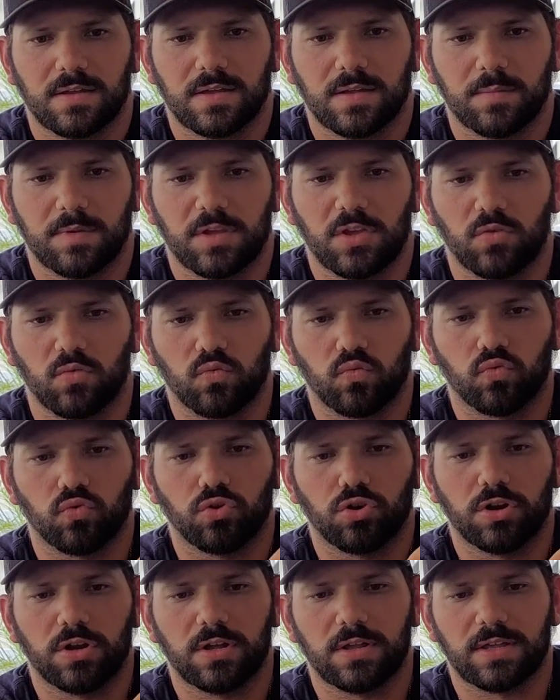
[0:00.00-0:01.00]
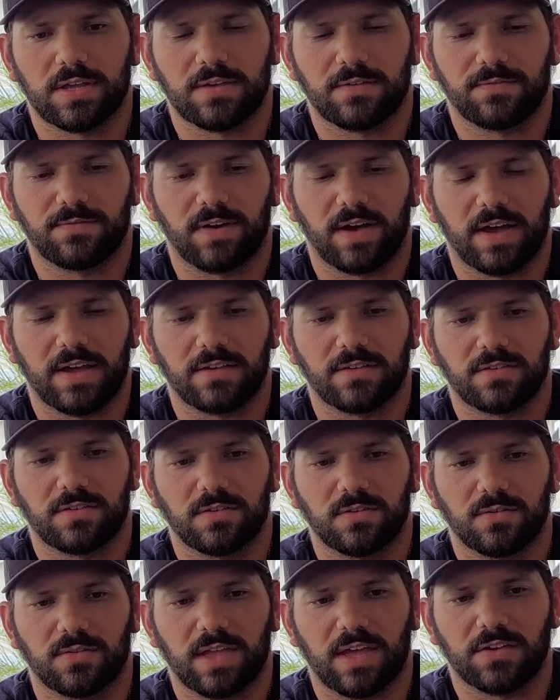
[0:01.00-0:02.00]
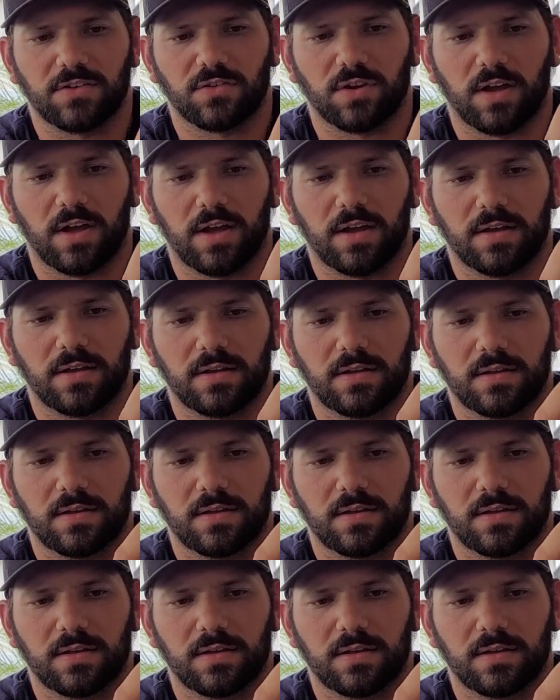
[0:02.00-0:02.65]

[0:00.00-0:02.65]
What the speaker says: You can really fine tune that drag.